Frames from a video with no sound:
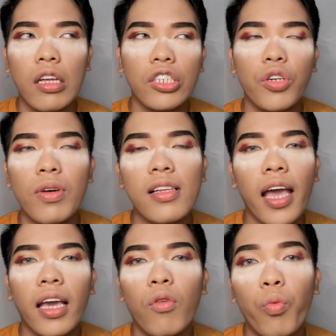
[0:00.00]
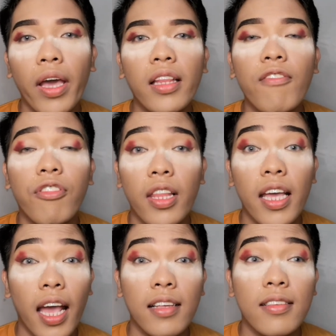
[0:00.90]
She was like waiting for the
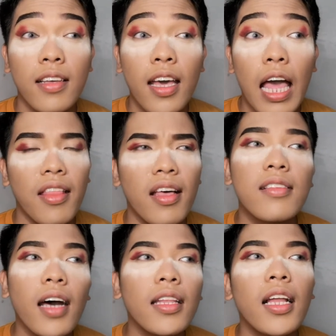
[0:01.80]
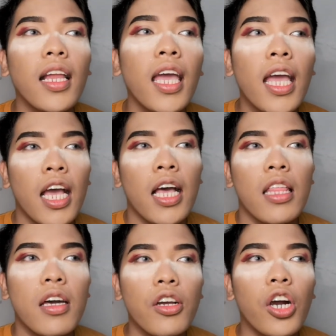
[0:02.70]
yes, and then suddenly
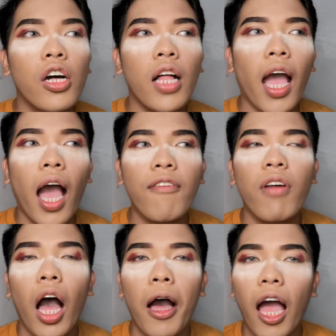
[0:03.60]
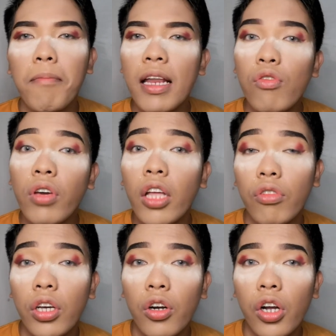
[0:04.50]
the girl, I've been looking
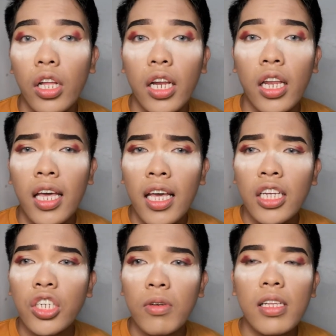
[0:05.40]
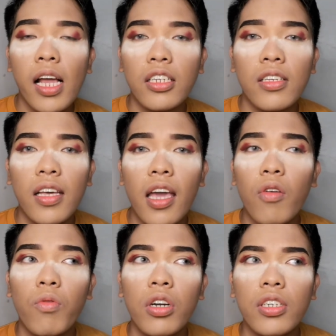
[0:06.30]
to the girl, and she was like just
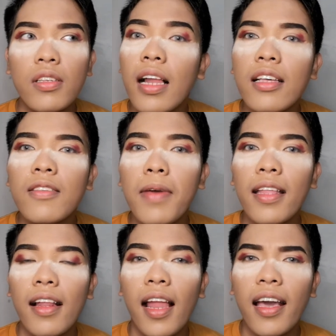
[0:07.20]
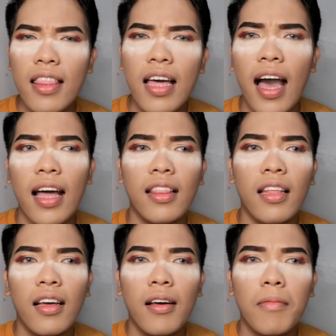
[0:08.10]
saying, we're just classmate and like that,
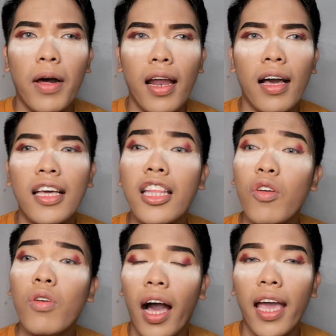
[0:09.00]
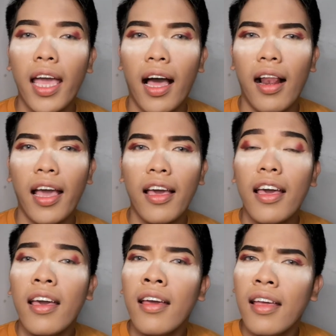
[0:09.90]
parang hindi ko kaya. Like
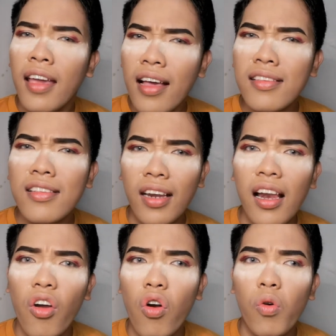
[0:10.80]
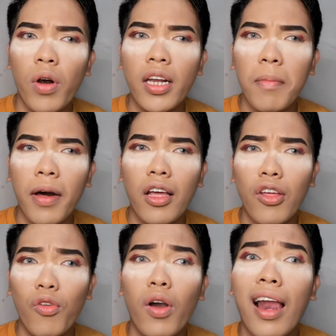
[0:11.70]
yes, it's really awkward na
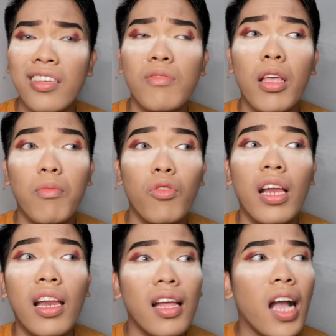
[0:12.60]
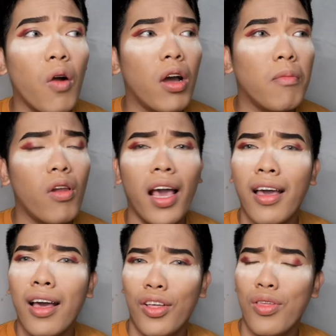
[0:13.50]
parang yung classmate mo nililigawan mo,
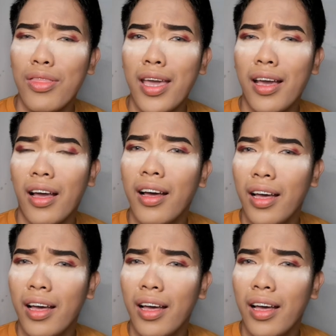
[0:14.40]
like to think,